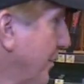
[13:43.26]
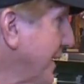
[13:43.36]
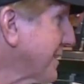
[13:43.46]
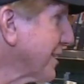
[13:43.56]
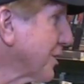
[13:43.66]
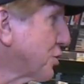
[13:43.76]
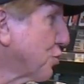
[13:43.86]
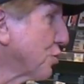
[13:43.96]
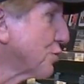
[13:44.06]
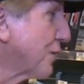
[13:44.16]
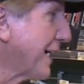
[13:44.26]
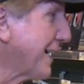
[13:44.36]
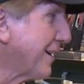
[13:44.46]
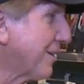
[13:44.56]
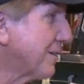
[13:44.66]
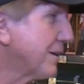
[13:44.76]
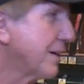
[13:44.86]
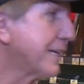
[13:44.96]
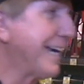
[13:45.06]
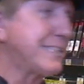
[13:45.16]
These little jewels right here
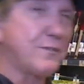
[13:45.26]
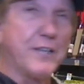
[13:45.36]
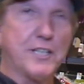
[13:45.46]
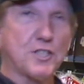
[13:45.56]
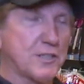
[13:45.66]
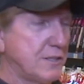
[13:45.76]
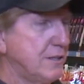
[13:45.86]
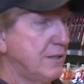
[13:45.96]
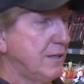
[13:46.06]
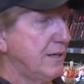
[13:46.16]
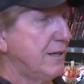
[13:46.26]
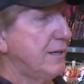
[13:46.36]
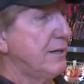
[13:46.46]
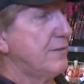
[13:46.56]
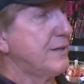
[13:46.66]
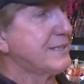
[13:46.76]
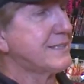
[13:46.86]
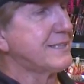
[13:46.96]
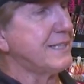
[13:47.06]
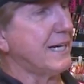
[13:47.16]
catch fish. This
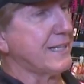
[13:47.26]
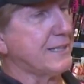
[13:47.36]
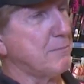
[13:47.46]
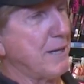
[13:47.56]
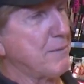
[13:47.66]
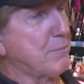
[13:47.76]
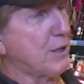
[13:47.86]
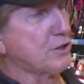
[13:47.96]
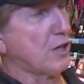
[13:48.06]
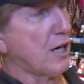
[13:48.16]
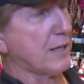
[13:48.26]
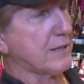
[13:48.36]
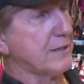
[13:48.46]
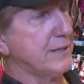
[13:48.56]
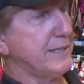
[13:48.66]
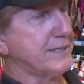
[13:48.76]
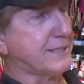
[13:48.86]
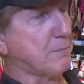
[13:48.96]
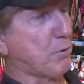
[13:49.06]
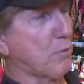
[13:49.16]
is like the baby brush hog. It's
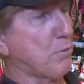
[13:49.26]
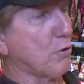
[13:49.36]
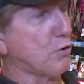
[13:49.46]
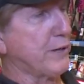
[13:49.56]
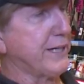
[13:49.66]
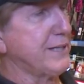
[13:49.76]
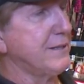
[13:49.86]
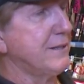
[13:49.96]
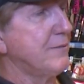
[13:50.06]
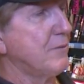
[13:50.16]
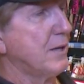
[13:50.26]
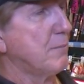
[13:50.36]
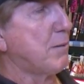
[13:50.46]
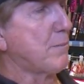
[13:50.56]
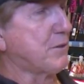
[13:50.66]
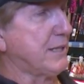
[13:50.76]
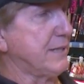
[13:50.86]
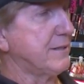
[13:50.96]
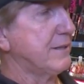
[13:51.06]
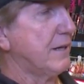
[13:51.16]
the purple green pumpkin,
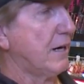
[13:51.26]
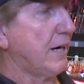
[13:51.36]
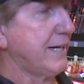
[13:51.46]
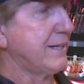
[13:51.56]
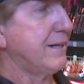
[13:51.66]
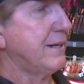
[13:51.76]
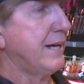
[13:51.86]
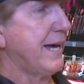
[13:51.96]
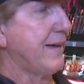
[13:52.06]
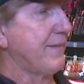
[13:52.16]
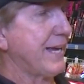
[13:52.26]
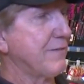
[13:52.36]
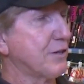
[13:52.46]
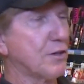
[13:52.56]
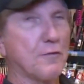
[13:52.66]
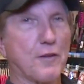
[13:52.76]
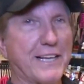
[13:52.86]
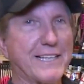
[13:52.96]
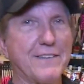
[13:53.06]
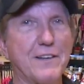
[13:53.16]
all right? And they have little
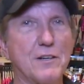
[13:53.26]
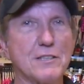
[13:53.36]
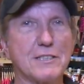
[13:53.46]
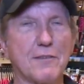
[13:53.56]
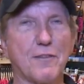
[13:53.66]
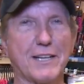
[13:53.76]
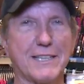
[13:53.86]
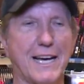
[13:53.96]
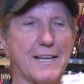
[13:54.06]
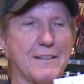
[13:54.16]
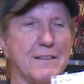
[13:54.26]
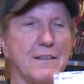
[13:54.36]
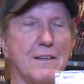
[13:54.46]
flake in there and stuff like that.